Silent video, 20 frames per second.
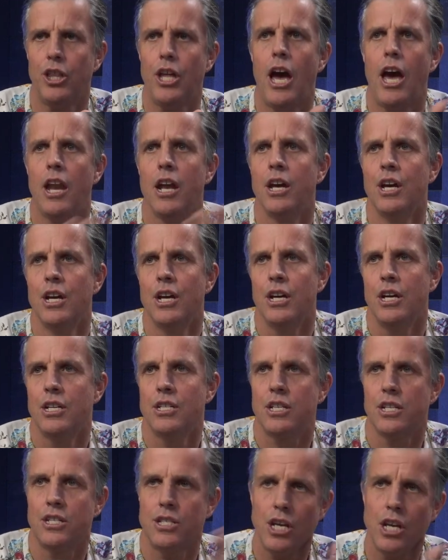that
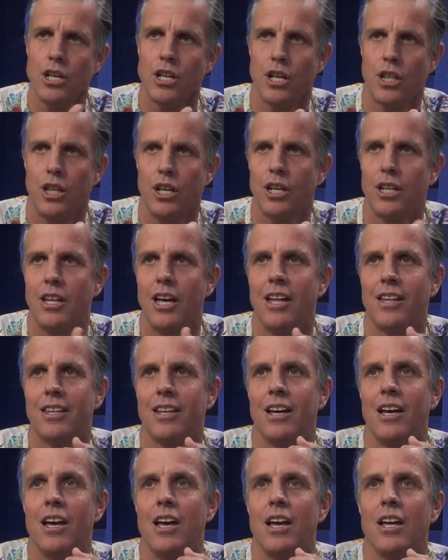it's a sin to think that
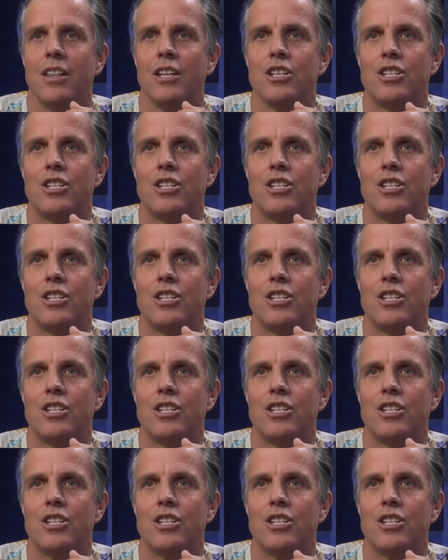the yes. the